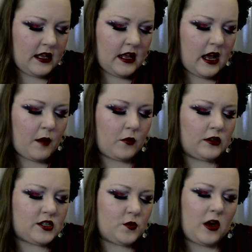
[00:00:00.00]
I
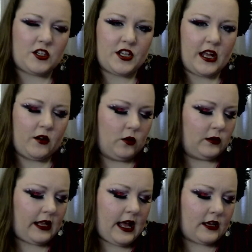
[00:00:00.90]
want to swatch that
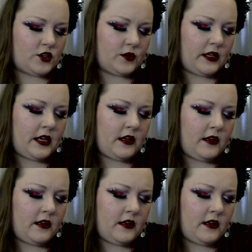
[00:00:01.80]
gold actually.